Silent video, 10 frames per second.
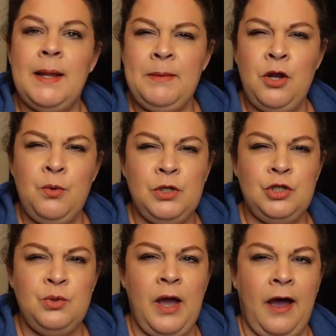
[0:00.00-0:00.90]
Let me know what
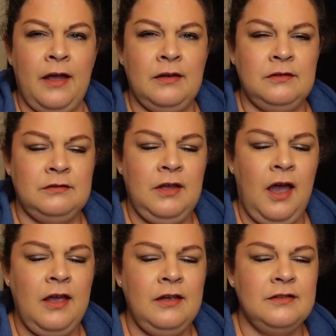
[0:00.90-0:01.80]
you got.
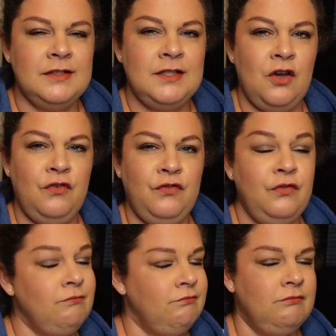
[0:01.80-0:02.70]
Okay? So,
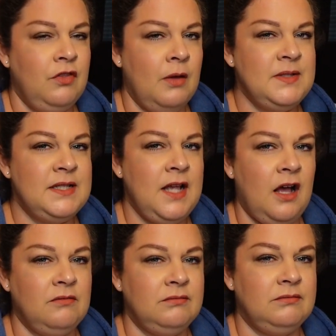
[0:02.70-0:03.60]
thumbs this
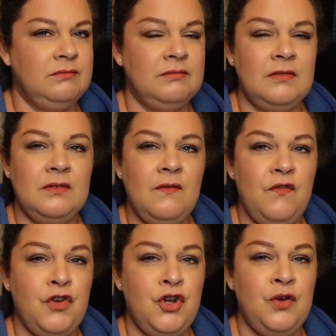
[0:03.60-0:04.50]
up.
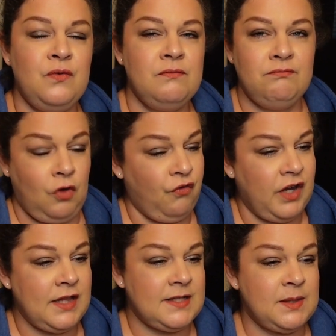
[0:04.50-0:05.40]
If you're new, don't
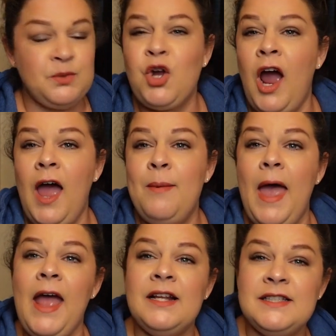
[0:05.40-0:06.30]
forget to subscribe.
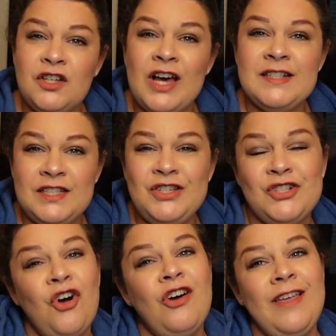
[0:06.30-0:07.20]
And until I see
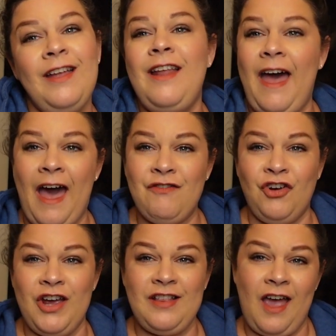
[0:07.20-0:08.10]
you all again, have a
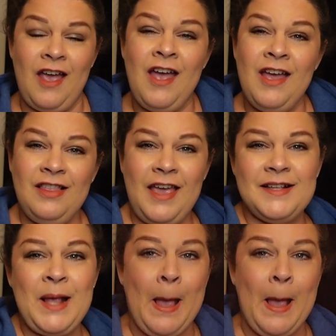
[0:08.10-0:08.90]
great day. Thanks.